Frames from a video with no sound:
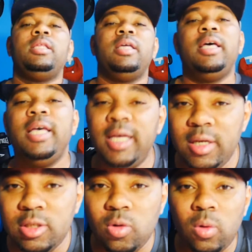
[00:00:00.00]
it
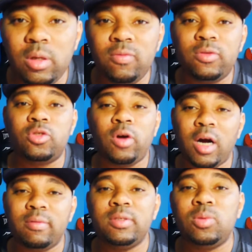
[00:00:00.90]
is only for
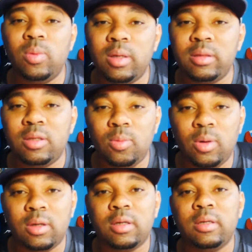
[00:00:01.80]
drivers willing to
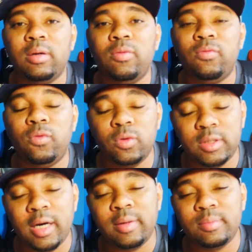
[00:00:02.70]
work
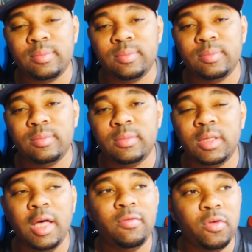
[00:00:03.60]
full-time.
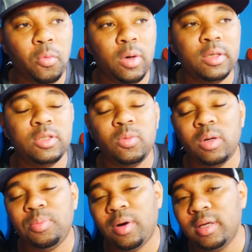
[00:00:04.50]
If you're willing to
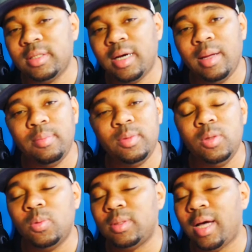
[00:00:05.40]
work part-time,
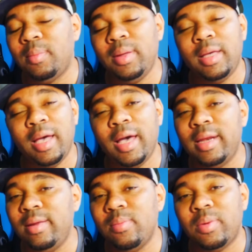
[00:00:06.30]
you will not make
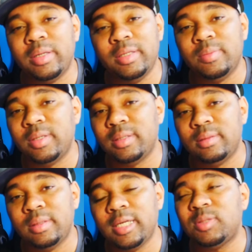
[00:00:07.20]
any money, man.
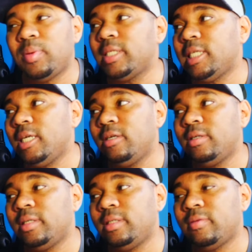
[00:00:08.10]
Especially here
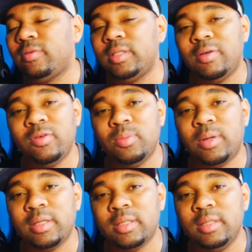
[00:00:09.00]
in the Philadelphia
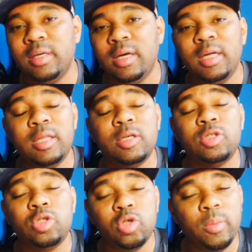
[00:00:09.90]
market. There's
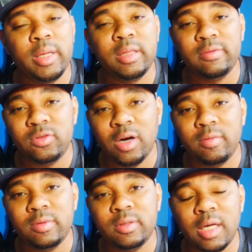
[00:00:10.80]
so many Lyft
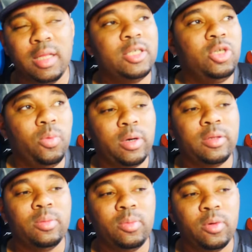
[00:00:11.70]
drivers. Unless you work
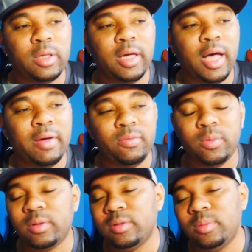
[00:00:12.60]
in the morning. I haven't
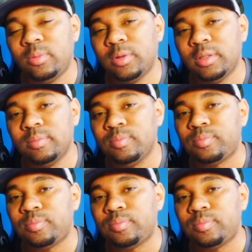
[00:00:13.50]
worked in the morning